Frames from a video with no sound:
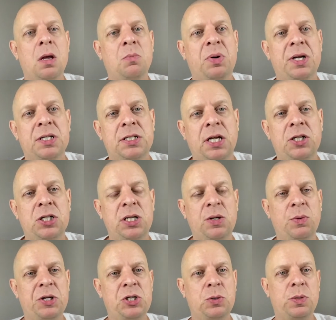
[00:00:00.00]
But essentially
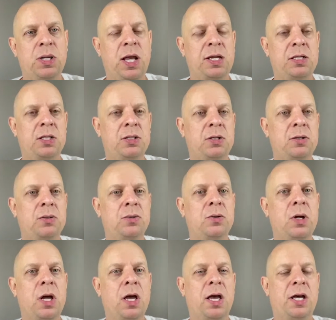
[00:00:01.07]
what you would like to
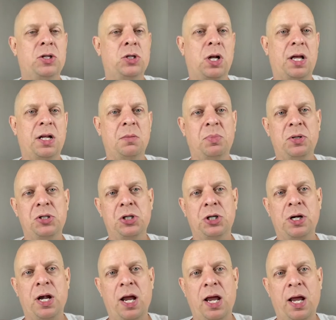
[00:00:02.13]
do is you'd like to put
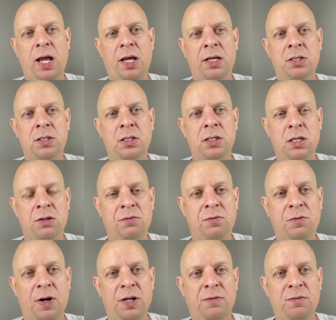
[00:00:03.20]
your hands in
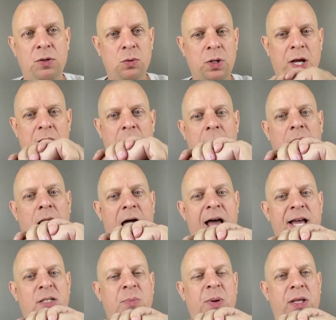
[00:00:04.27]
front of you, kind of
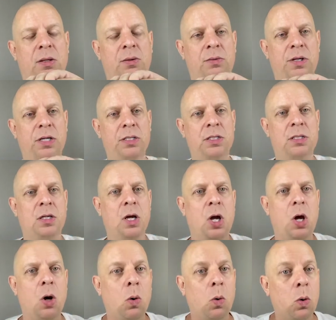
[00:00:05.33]
clasp at the wrist,
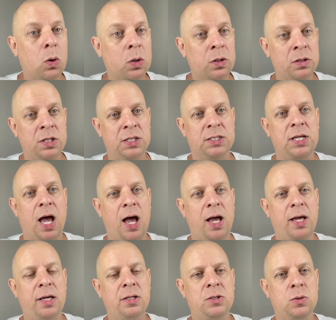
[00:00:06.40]
or on the
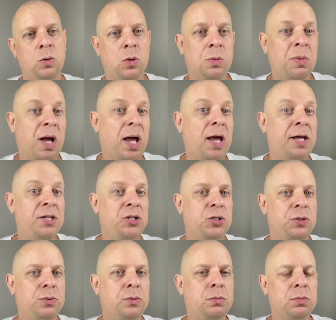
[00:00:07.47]
sides or behind
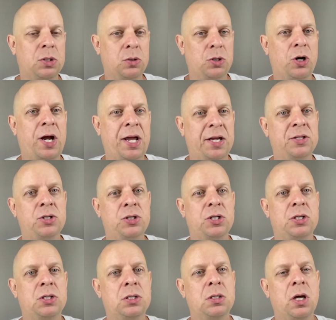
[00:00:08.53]
you. So your hands
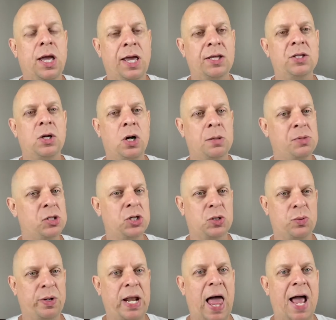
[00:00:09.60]
and arms are
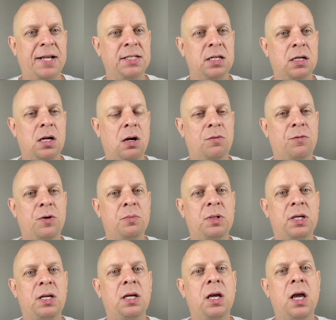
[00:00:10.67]
just relaxing
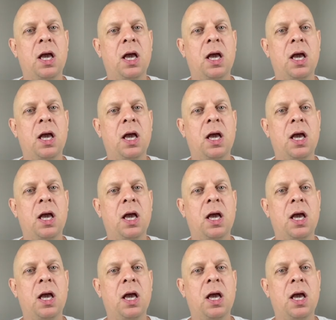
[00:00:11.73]
comfortably.